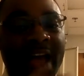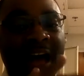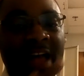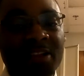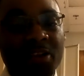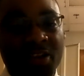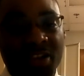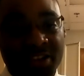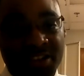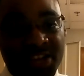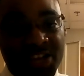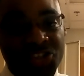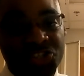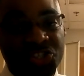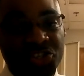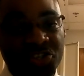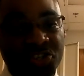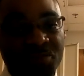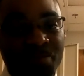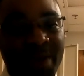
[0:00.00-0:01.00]
out of
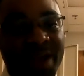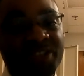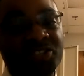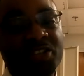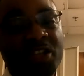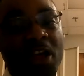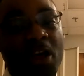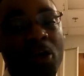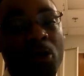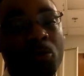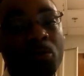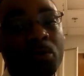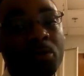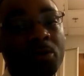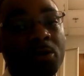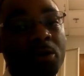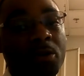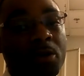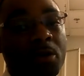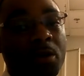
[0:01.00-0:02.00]
conditions based on
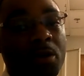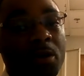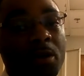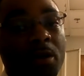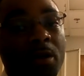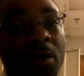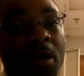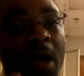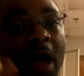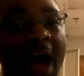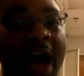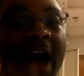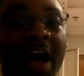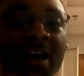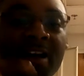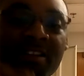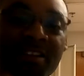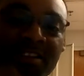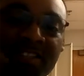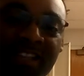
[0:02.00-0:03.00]
our
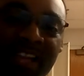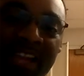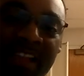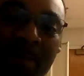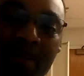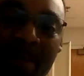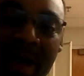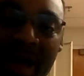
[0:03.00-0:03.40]
understanding